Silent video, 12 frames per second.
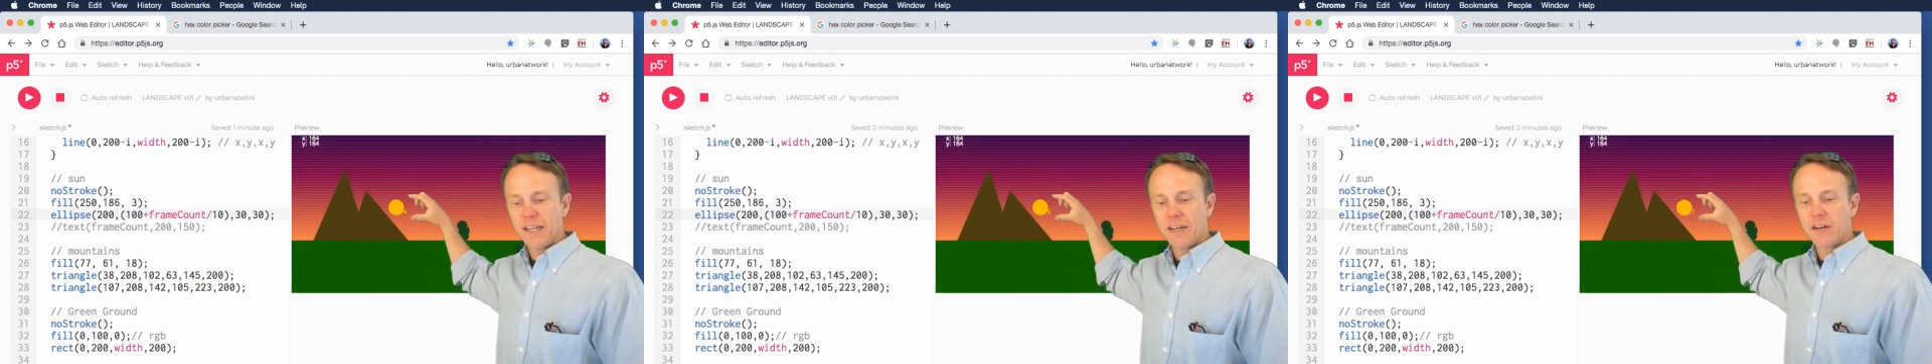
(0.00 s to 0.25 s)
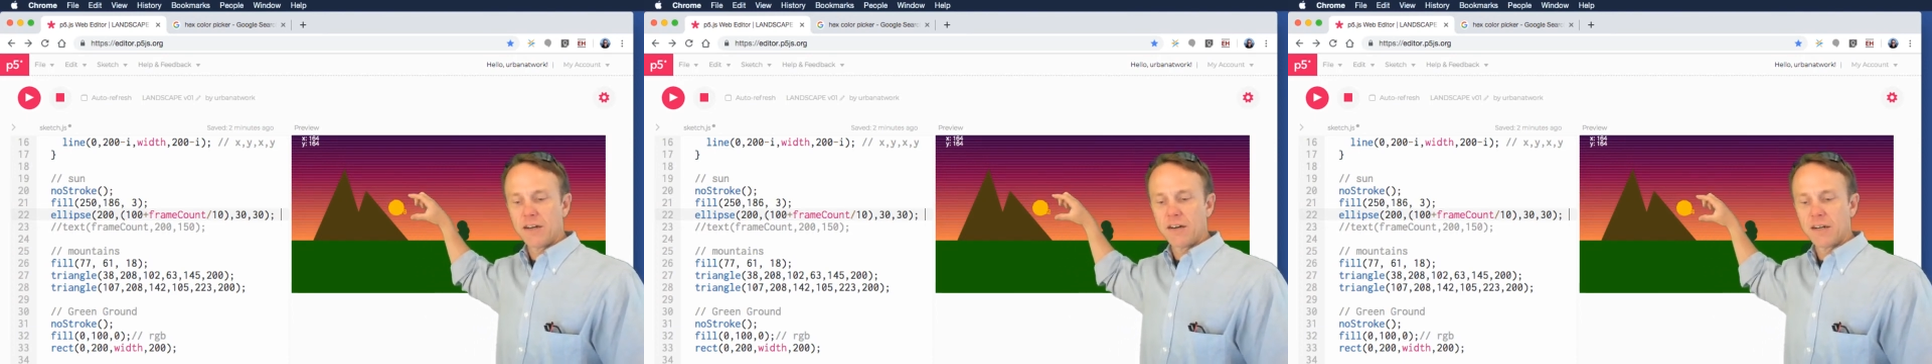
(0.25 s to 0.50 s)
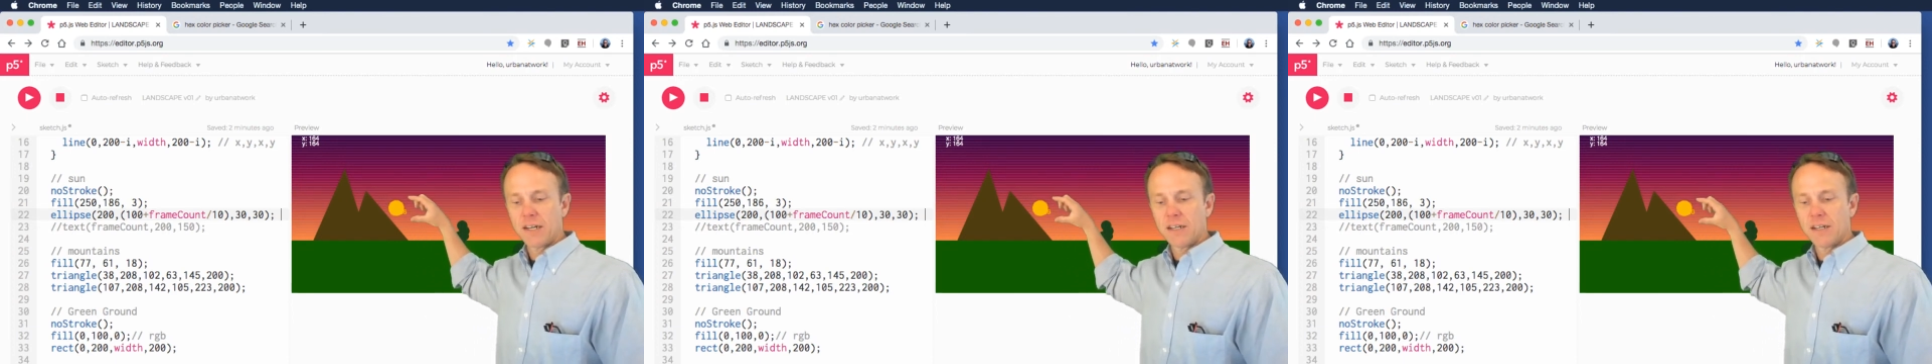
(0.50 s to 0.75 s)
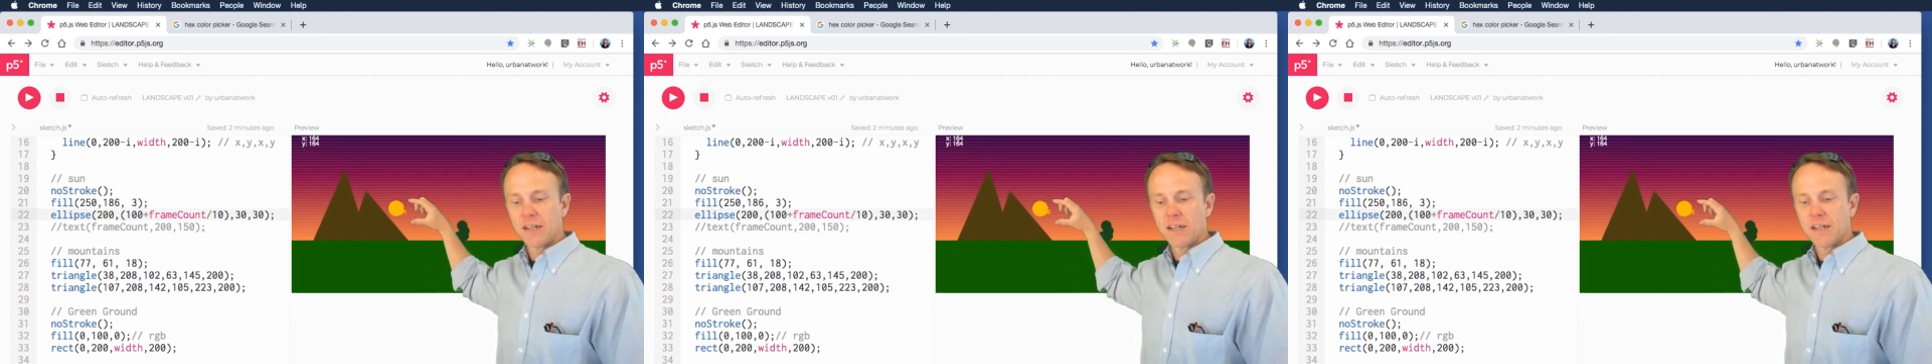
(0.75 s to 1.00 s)
here and
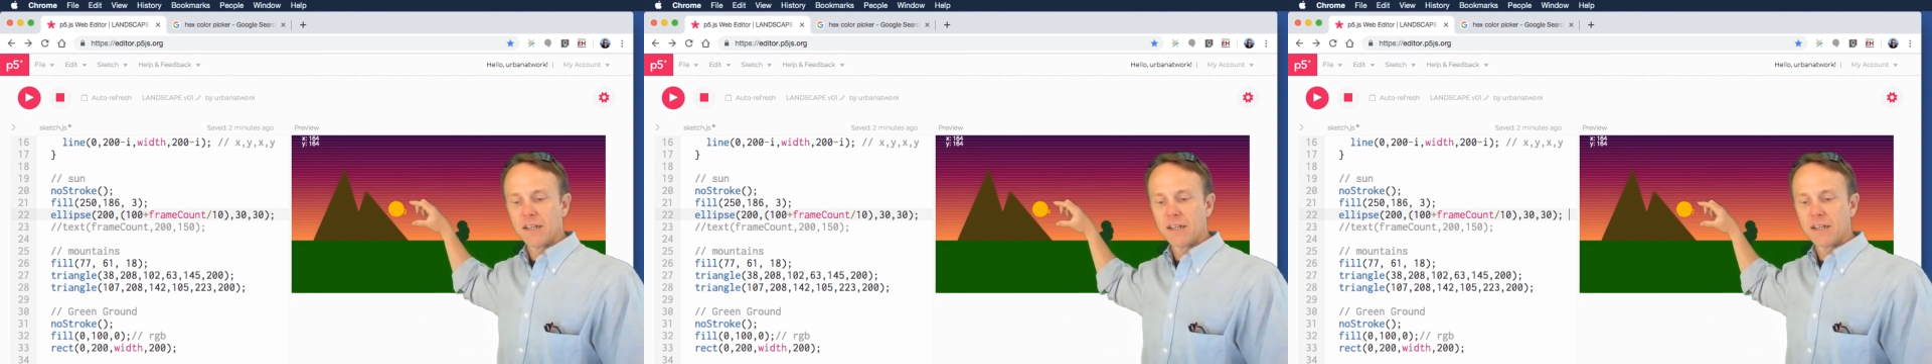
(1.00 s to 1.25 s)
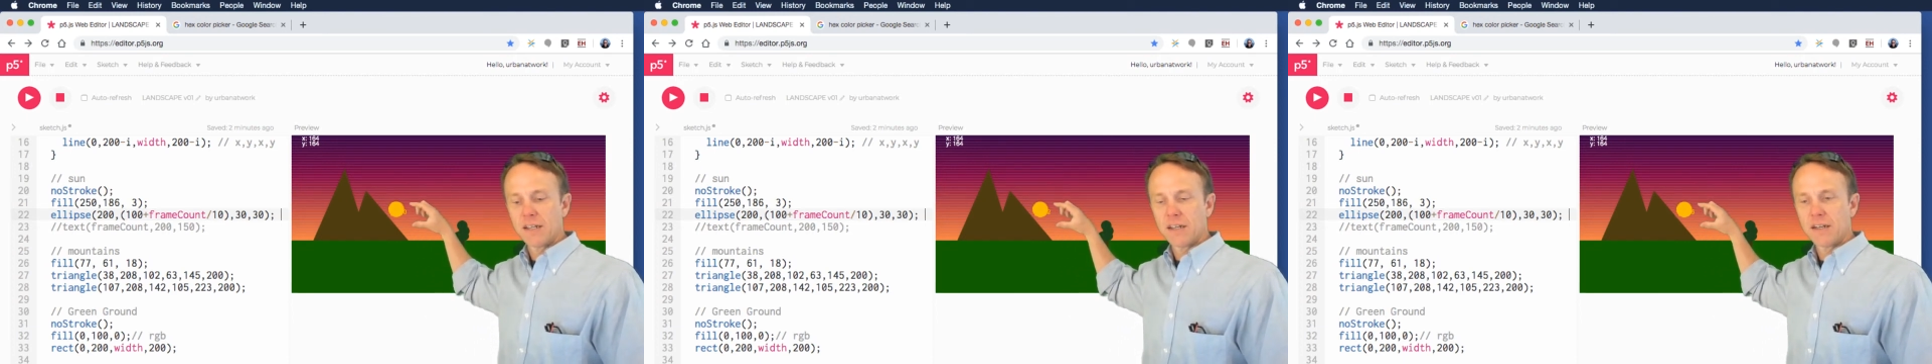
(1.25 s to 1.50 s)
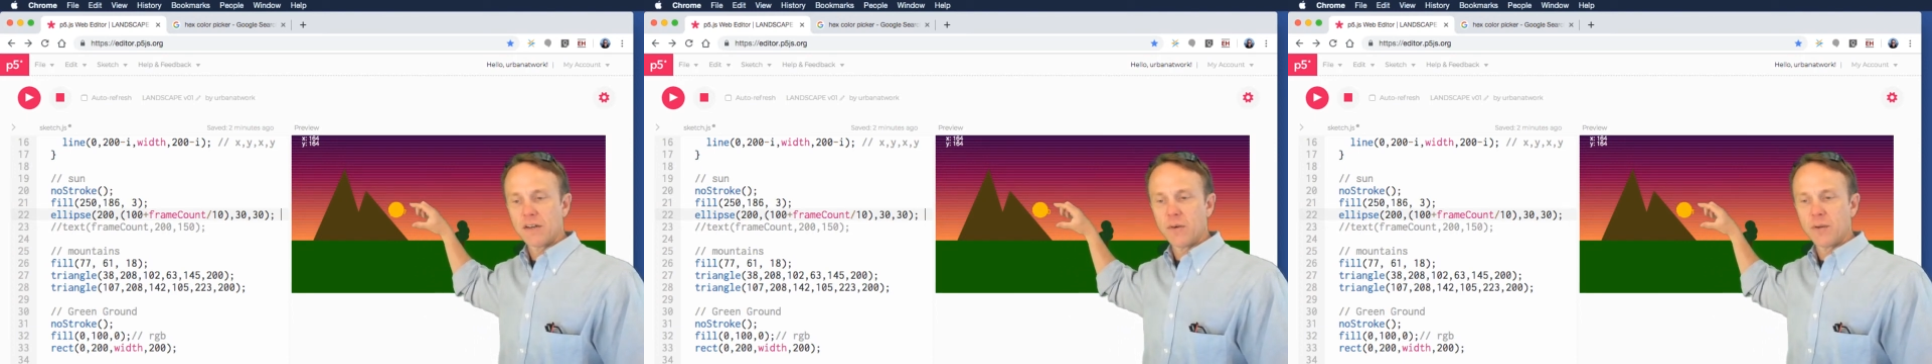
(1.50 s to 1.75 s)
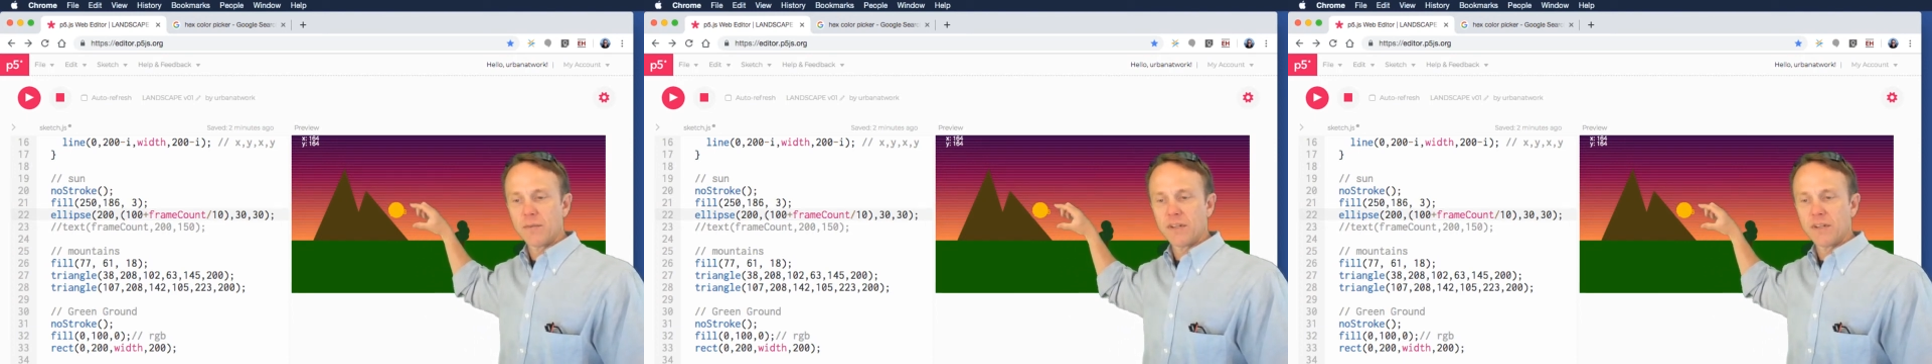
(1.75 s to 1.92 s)
going.